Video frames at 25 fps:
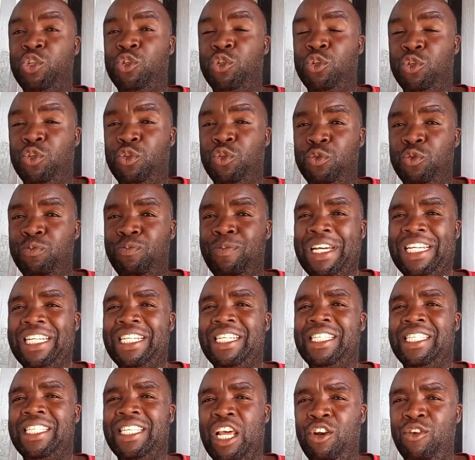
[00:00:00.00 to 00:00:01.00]
to do, but
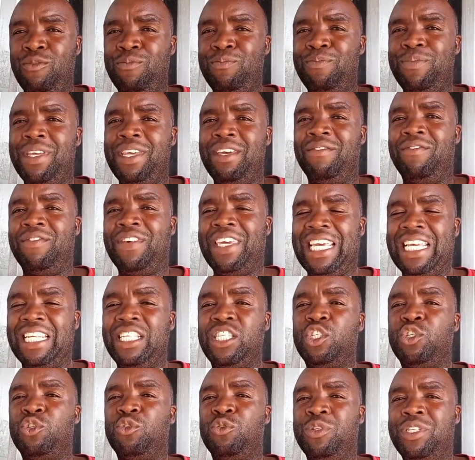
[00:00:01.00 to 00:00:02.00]
ZANU-PF
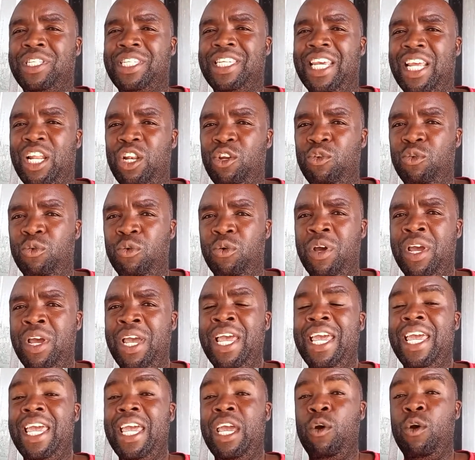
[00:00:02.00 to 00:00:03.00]
gets to tell you
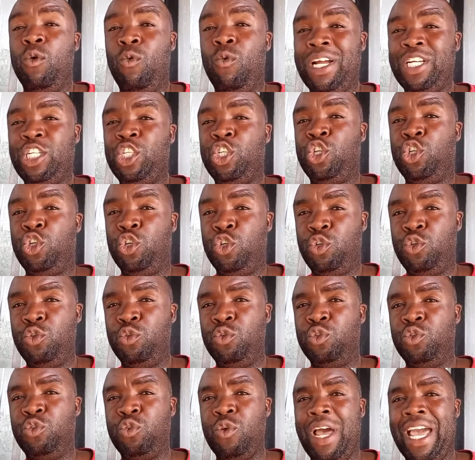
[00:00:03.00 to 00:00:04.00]
what to
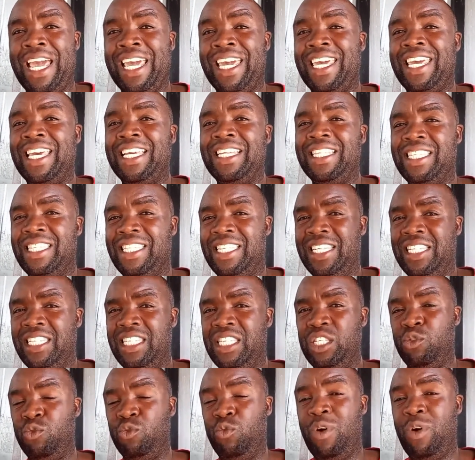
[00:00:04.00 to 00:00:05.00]
do. So I guess this
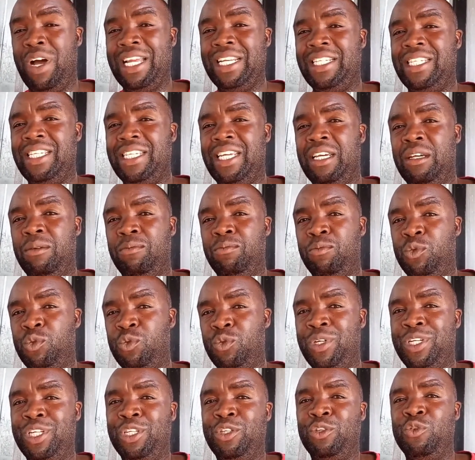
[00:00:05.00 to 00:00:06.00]
is what
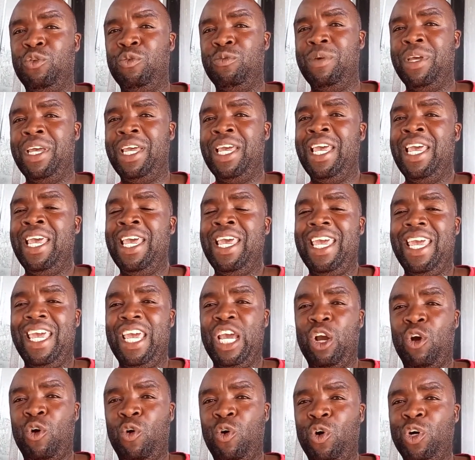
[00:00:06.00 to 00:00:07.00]
Mthuli Ncube
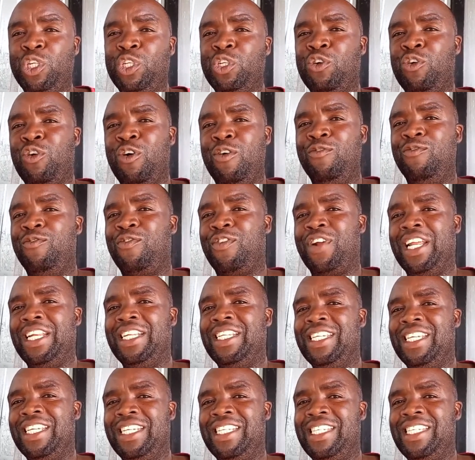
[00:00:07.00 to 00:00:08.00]
got
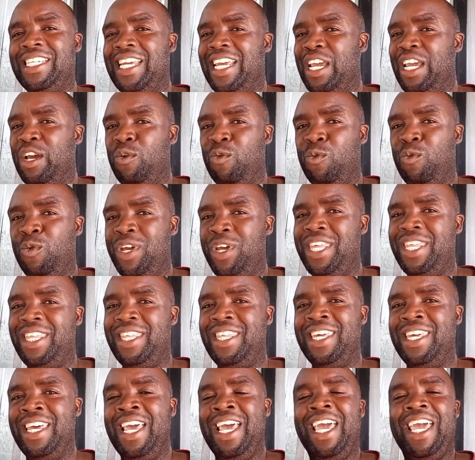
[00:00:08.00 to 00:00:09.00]
confronted with.
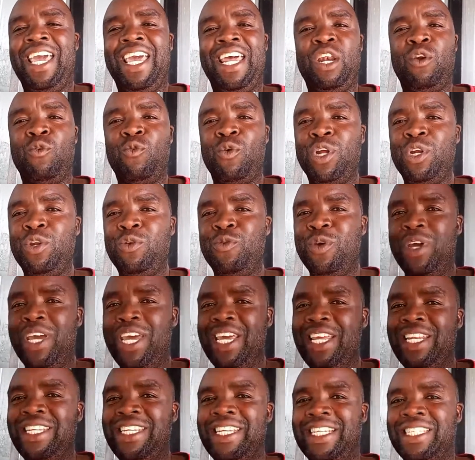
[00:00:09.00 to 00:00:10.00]
And when you
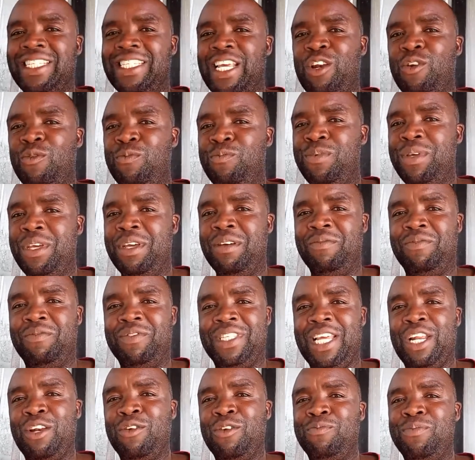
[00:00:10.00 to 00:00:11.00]
enter ZANU-PF,
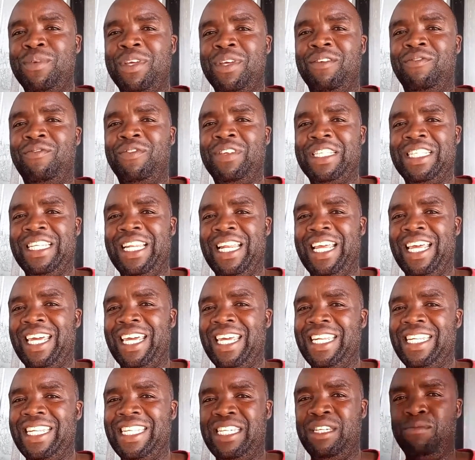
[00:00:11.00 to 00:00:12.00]
ZANU-PF is like
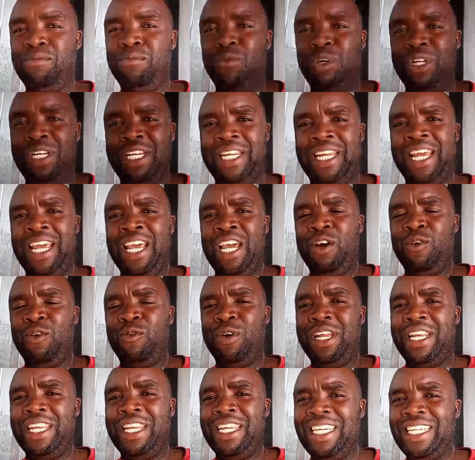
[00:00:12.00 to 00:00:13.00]
a demon.
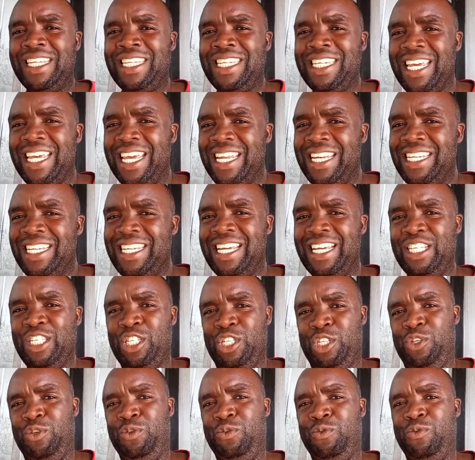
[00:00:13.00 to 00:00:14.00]
When it
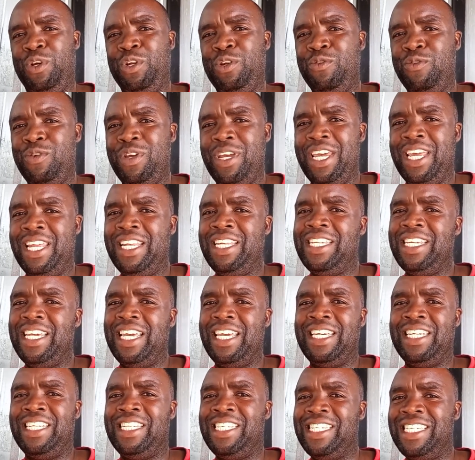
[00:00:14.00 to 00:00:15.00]
enters you, when you enter
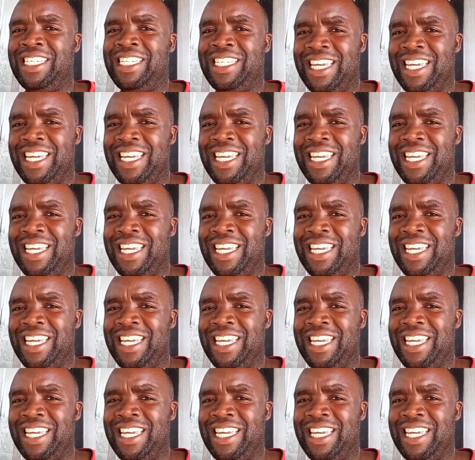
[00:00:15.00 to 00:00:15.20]
it, it